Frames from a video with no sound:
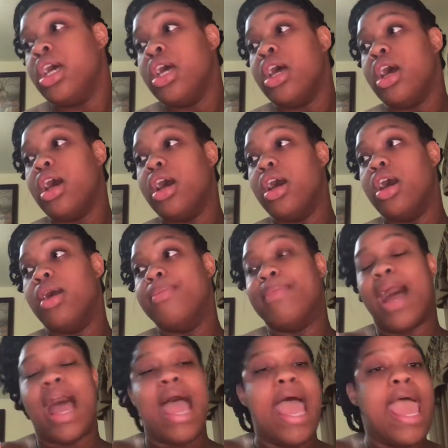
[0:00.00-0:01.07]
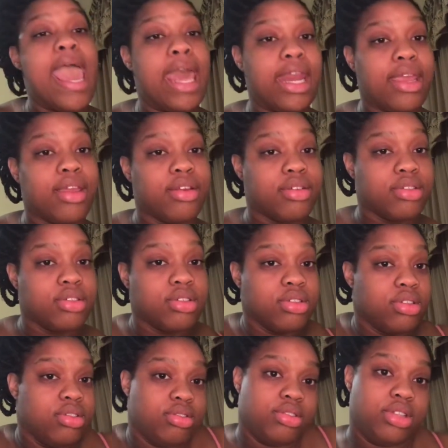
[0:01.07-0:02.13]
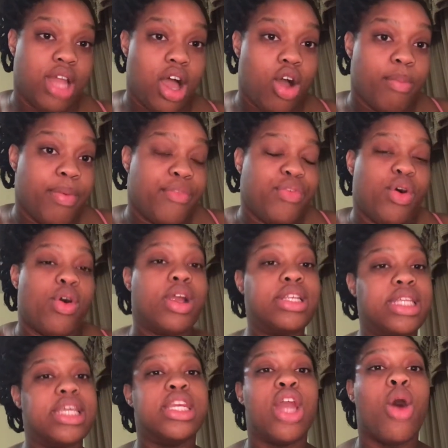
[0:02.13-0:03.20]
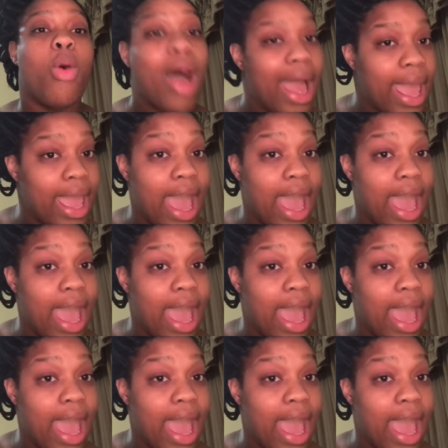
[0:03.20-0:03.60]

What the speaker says: I had it long before and didn't know I